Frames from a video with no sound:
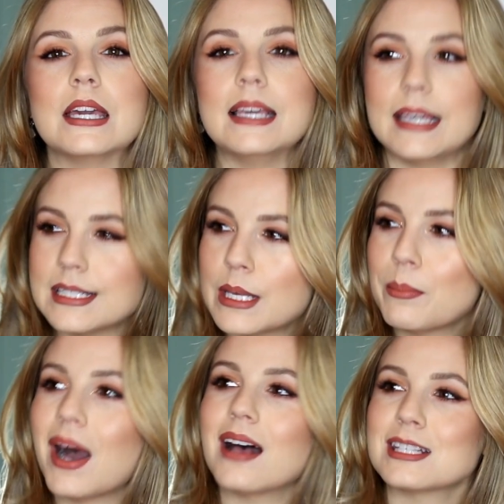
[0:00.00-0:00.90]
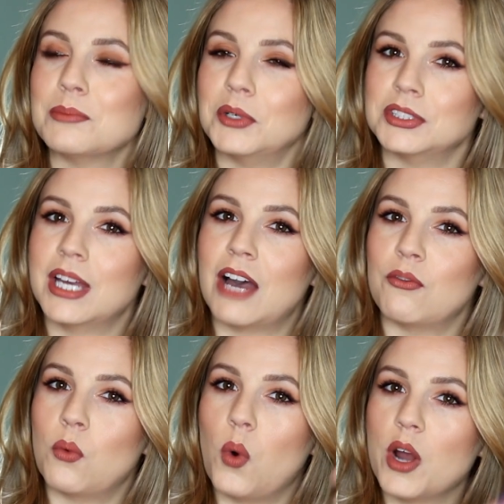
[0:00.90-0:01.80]
is it possible to
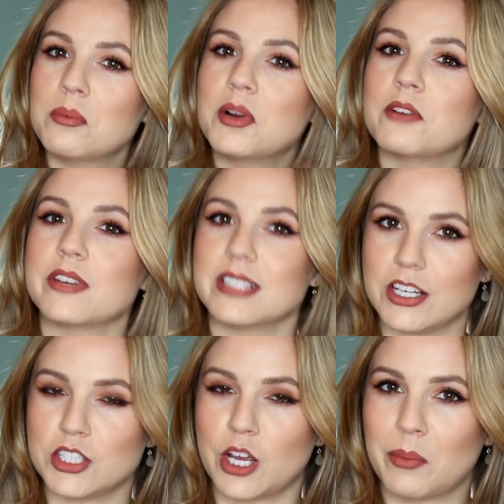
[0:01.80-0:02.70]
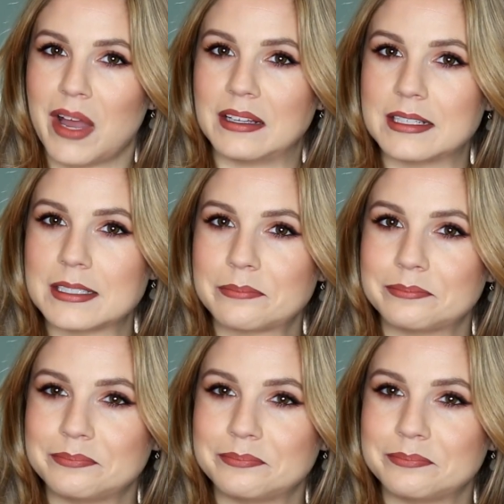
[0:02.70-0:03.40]
have one perfect eyeshadow palette?